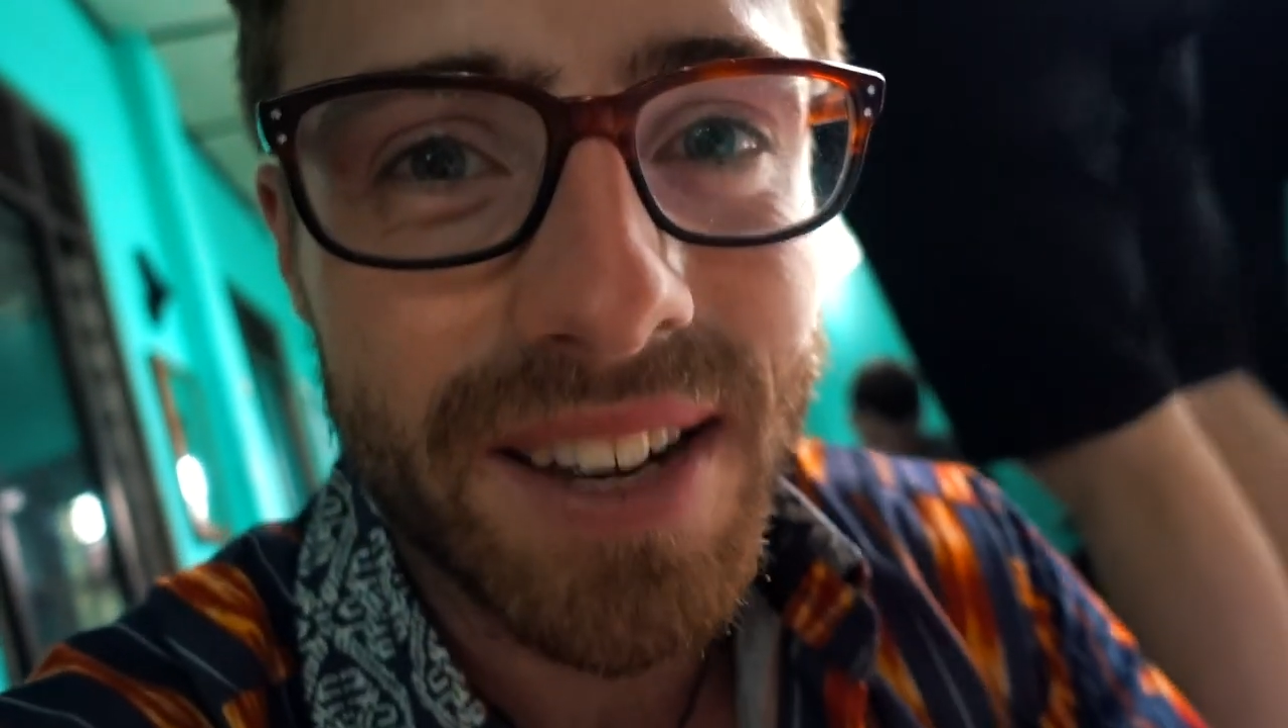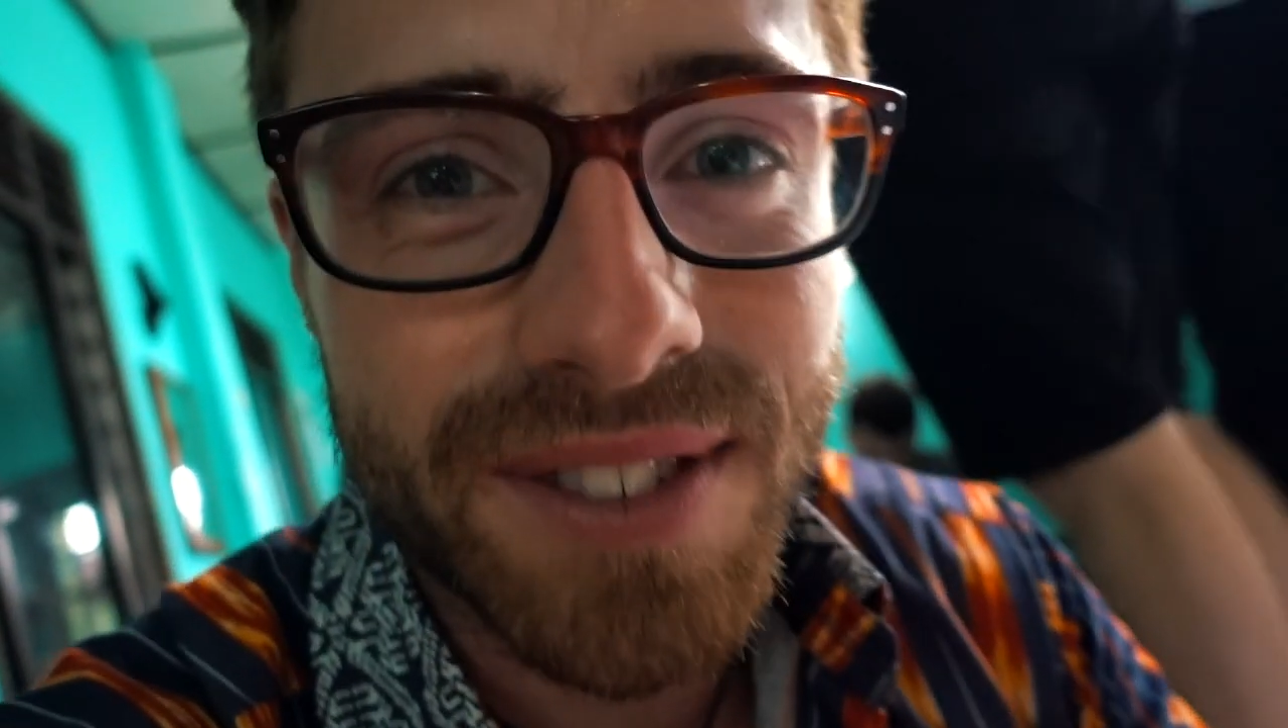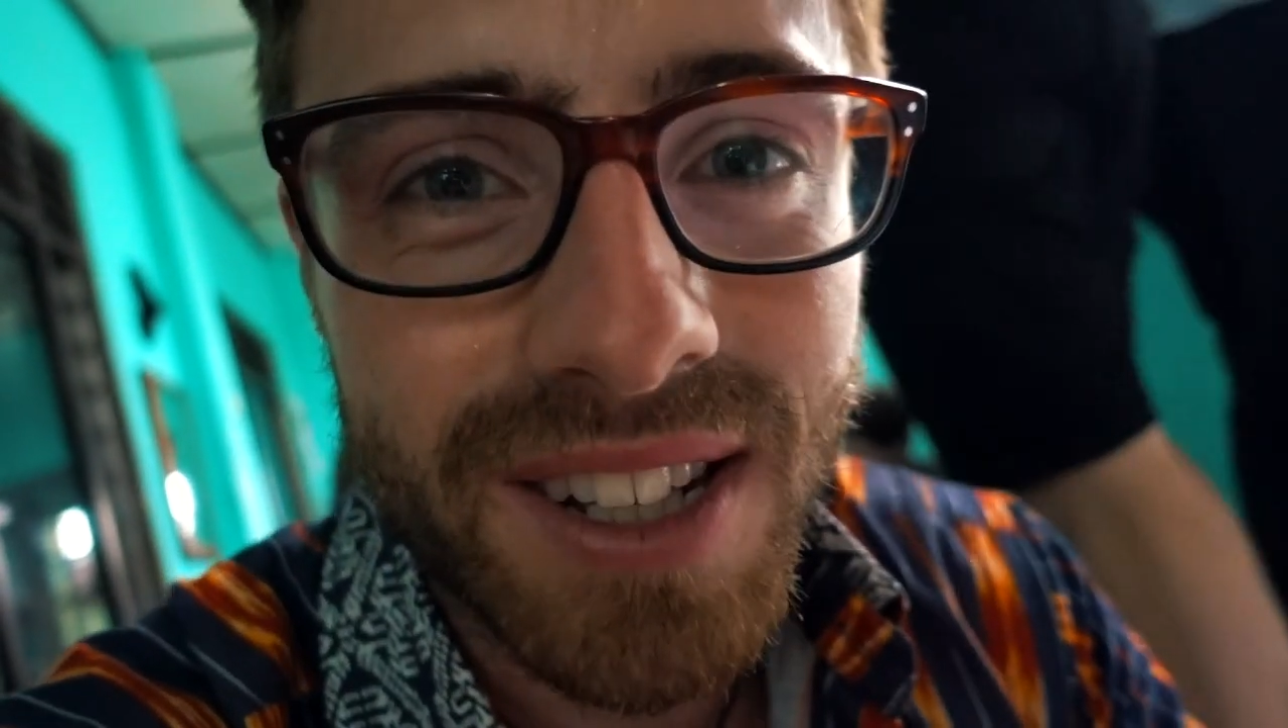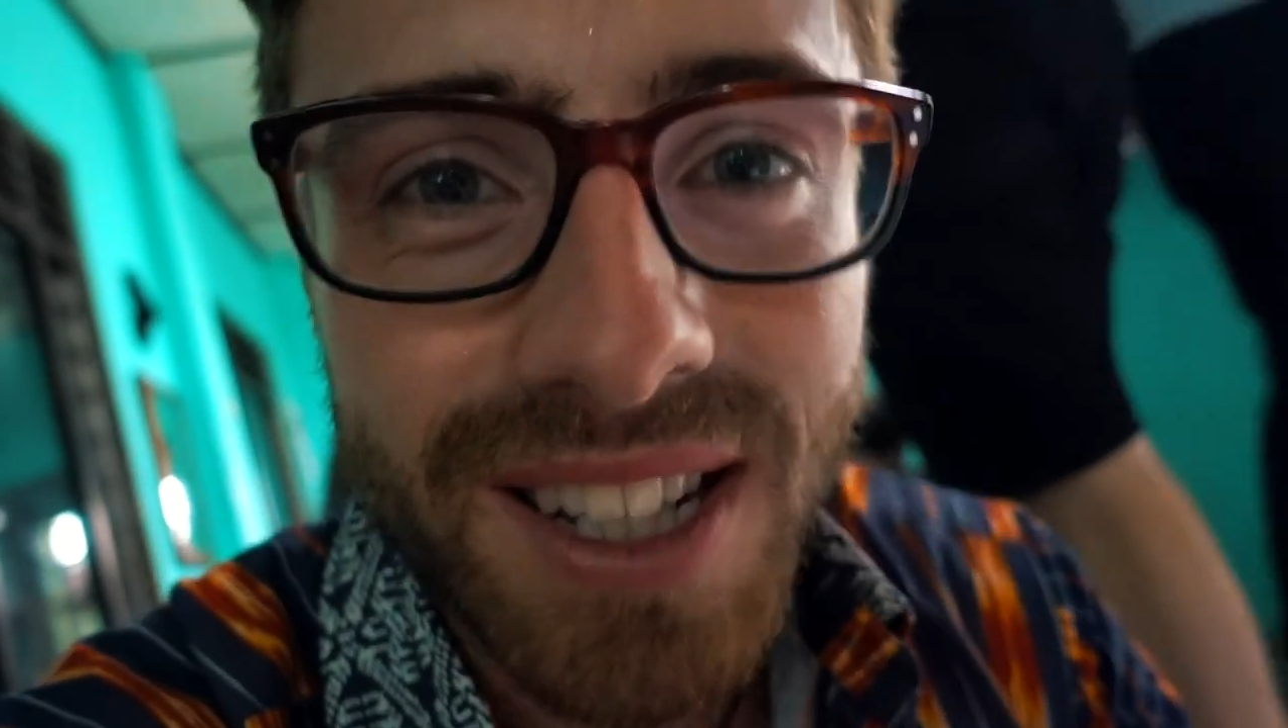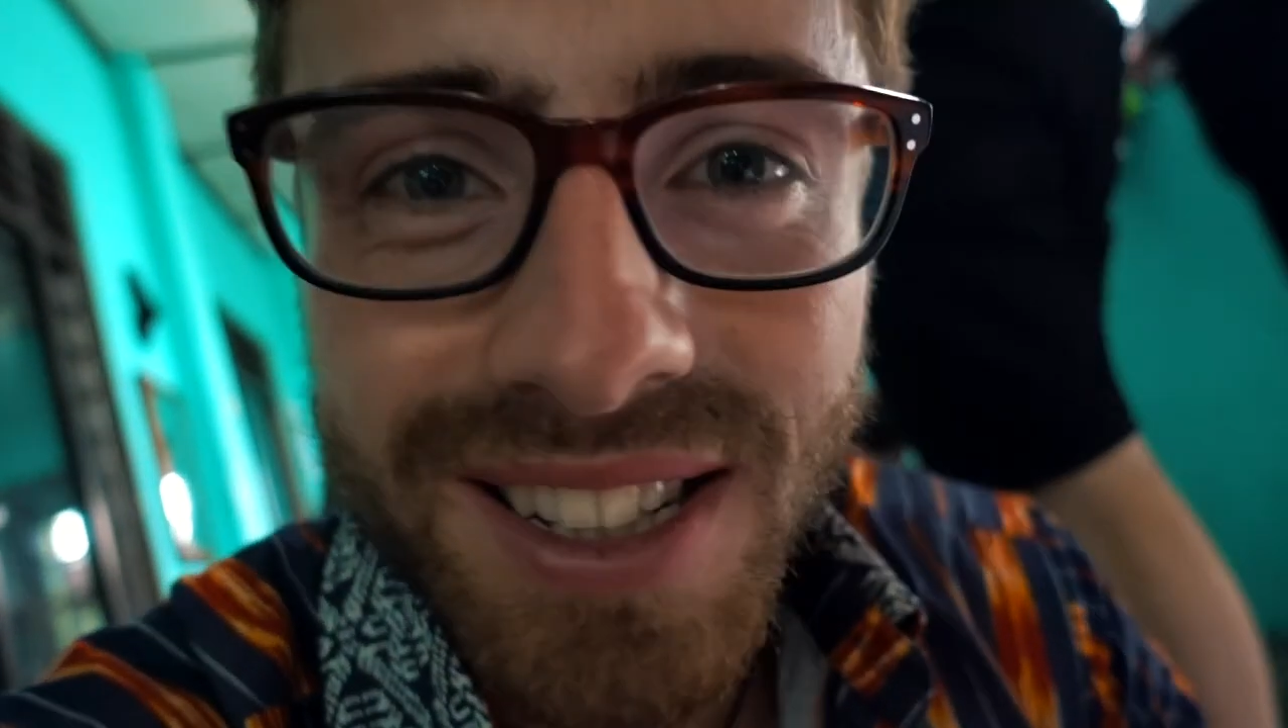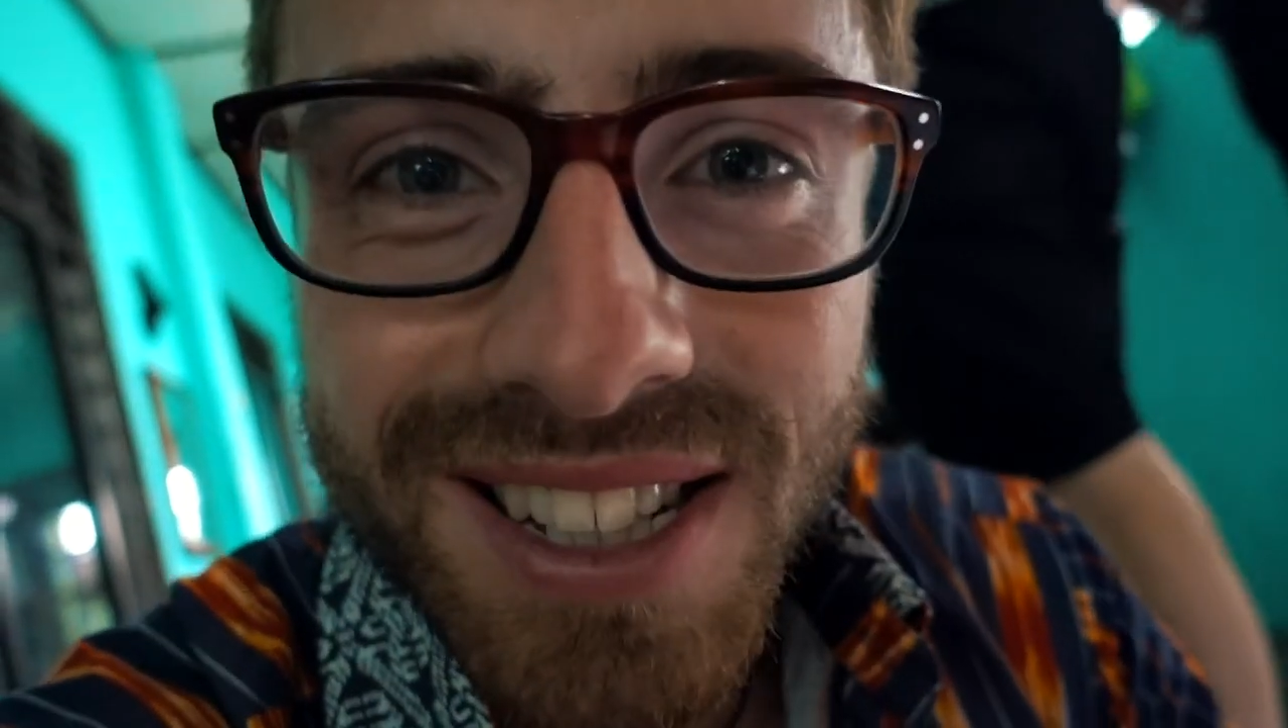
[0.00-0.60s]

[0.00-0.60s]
after like